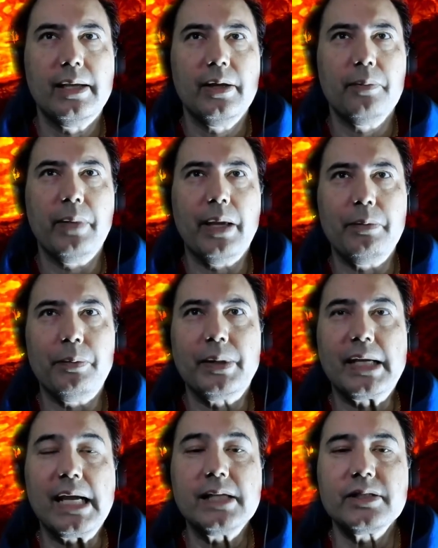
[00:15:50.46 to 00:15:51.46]
maybe
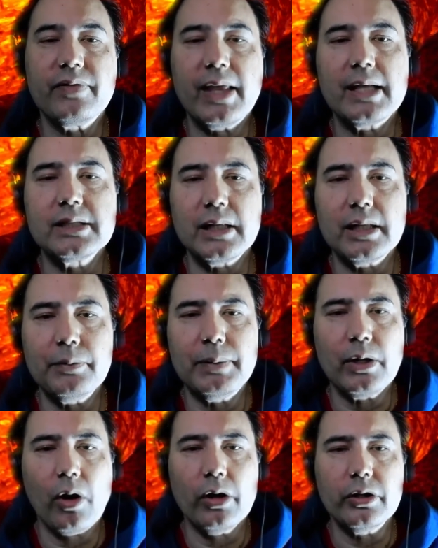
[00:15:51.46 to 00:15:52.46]
because of that, it's a little bit
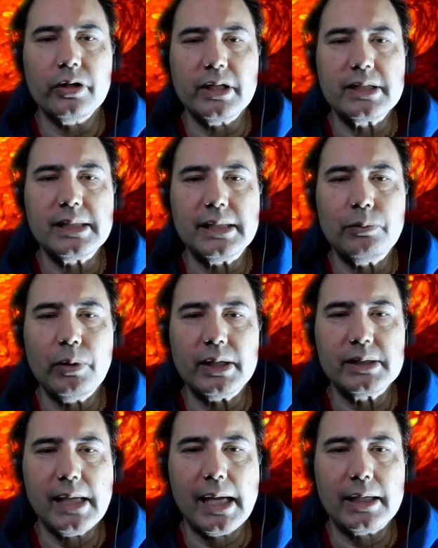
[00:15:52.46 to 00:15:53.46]
harder to see what
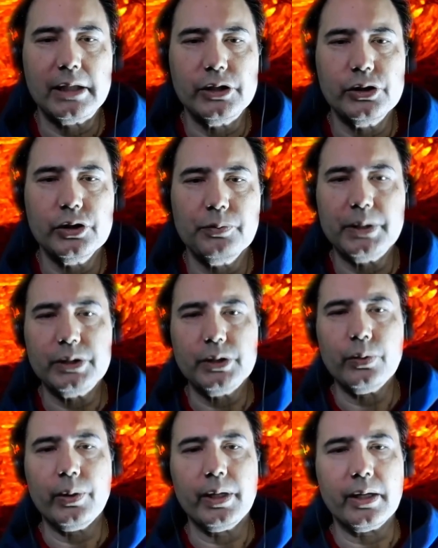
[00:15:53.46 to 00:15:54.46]
exactly you should be
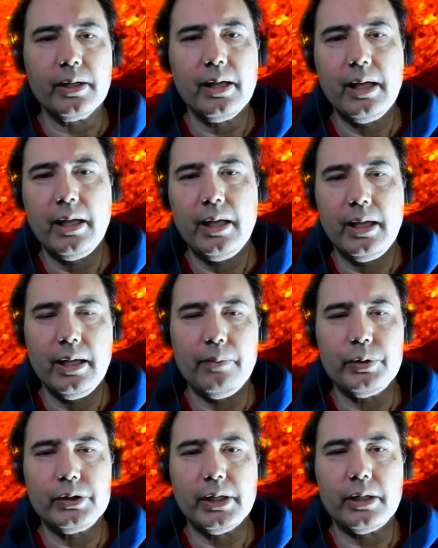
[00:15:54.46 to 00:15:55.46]
doing in
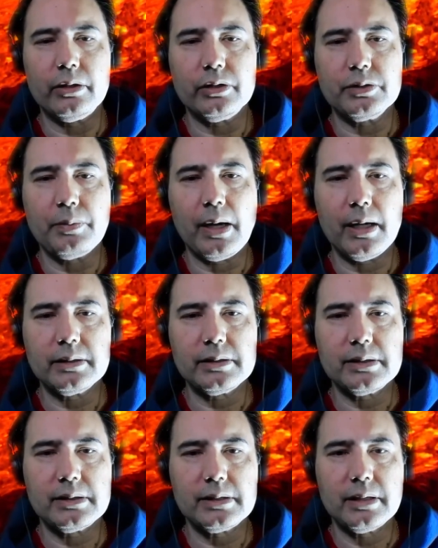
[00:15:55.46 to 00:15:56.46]
particular
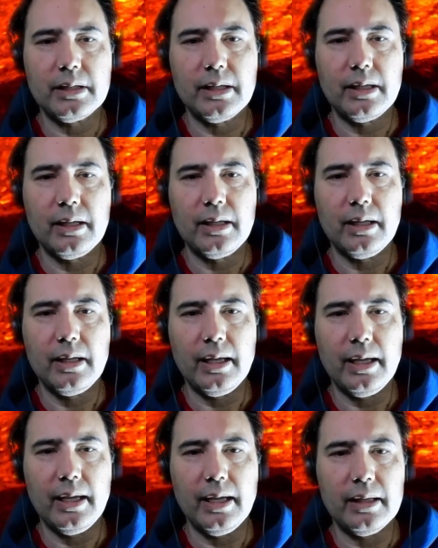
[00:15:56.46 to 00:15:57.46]
spots.
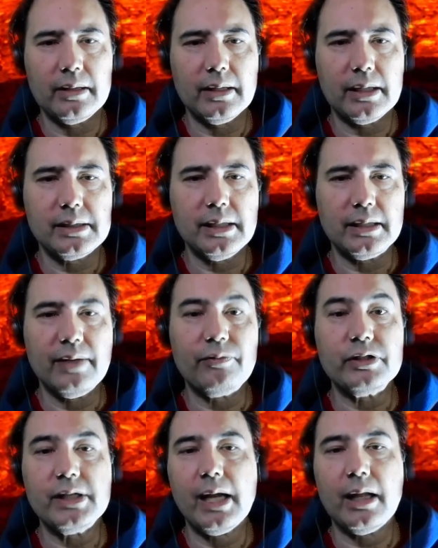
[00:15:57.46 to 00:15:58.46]
And like I say, a different
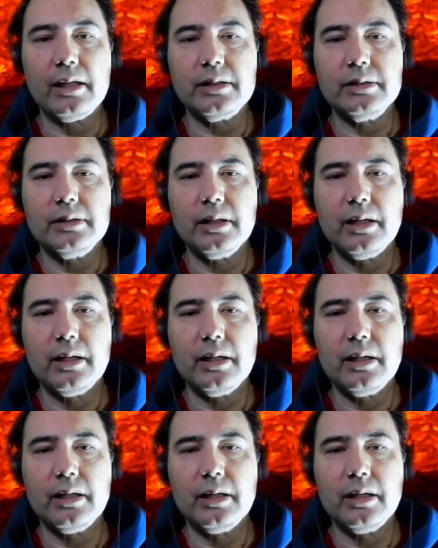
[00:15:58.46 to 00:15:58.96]
challenge